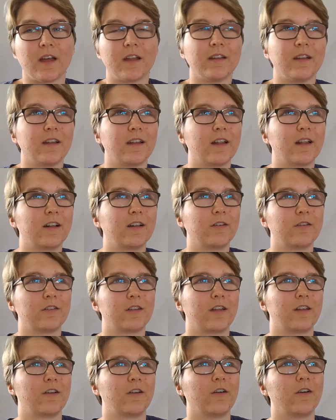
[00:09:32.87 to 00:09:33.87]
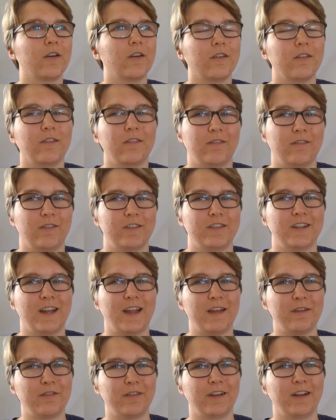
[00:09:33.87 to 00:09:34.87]
And then I looked at her and was
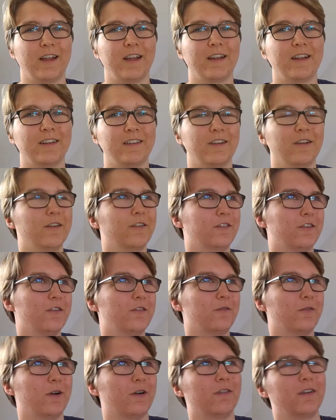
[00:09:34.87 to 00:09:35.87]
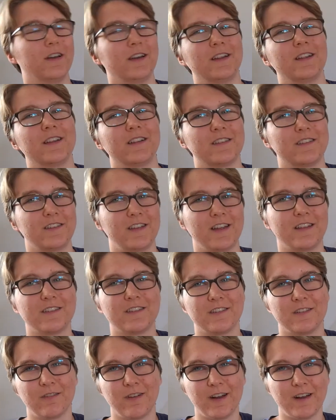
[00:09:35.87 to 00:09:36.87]
laughing like, no, don't worry, it's
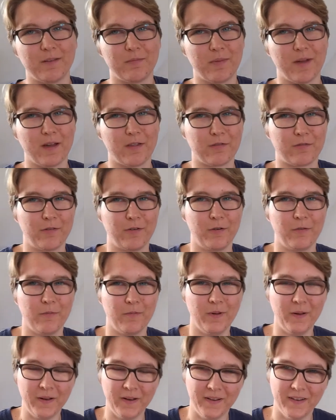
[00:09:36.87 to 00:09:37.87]
the right bathroom.